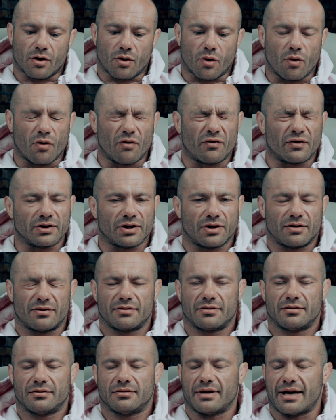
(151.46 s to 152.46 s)
Overload,
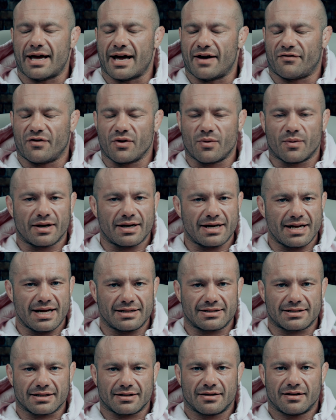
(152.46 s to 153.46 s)
everyone
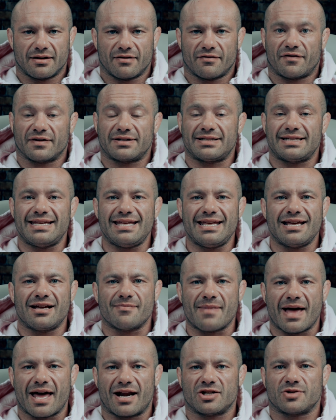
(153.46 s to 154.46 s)
needs it. Fatigue
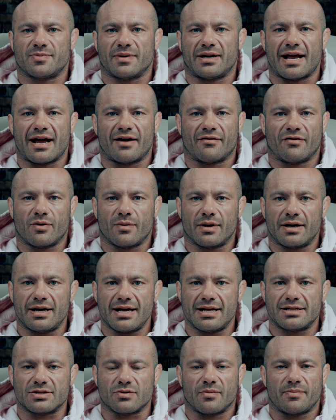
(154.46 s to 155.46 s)
management, everyone
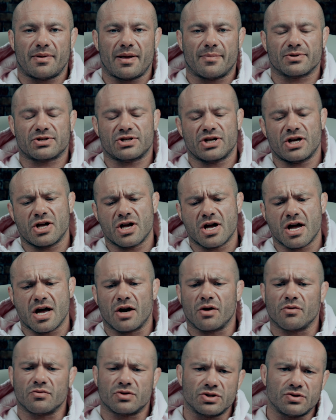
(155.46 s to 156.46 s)
needs it. When people say, yeah, I
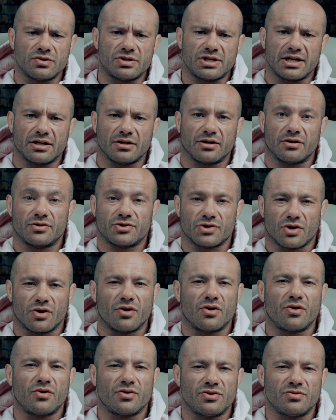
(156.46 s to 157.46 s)
don't do deloads.
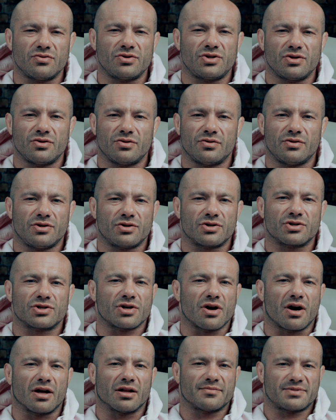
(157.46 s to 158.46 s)
Oh, you do. You just
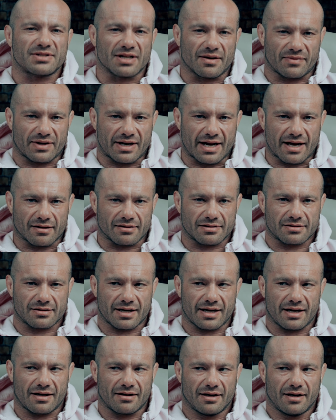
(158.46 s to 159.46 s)
call them something else,
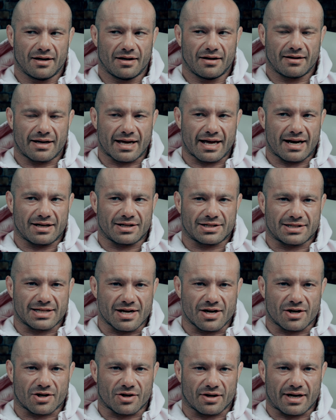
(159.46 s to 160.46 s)
like getting
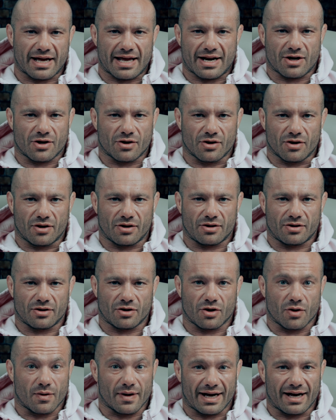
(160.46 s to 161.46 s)
sick or getting hurt or
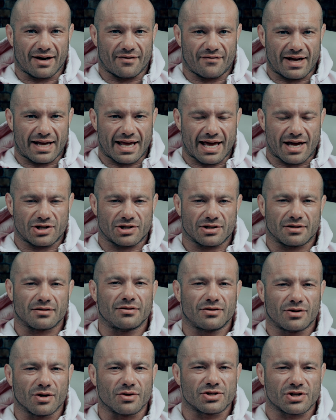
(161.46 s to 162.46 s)
going on vacation.
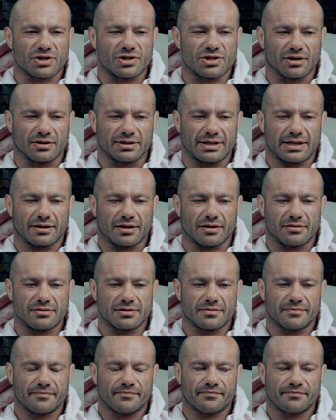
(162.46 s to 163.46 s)
Those are still deloads.